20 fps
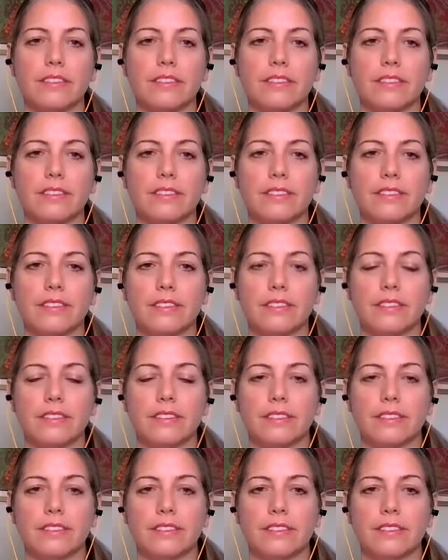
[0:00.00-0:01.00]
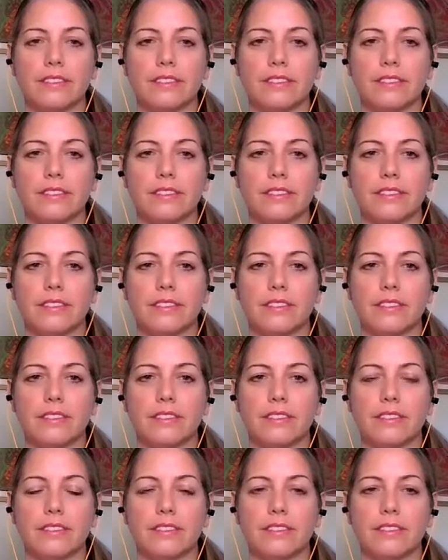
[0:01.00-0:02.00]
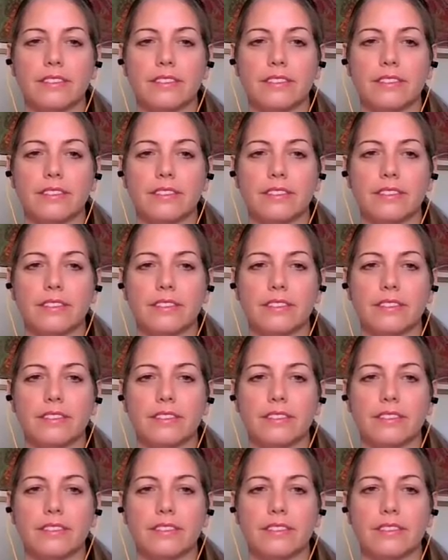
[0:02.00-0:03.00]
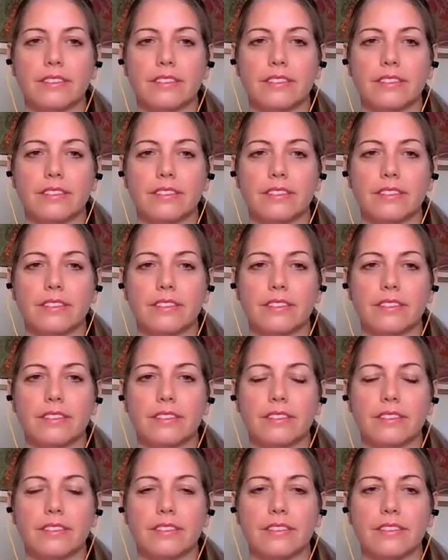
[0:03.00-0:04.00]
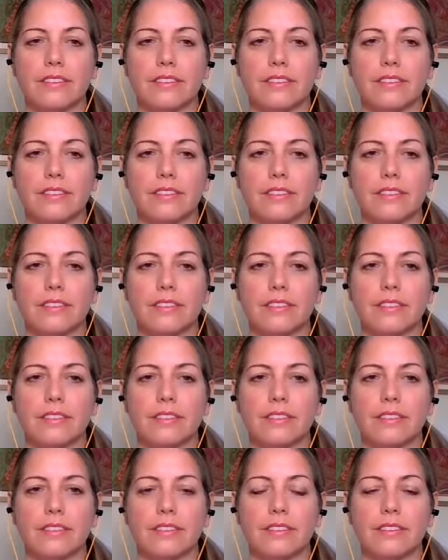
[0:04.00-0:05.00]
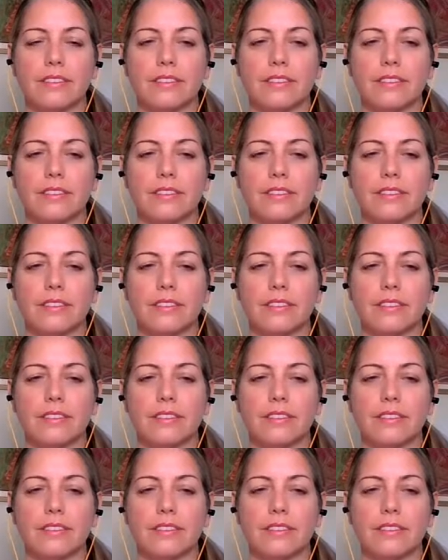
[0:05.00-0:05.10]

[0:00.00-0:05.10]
The person shown says nothing.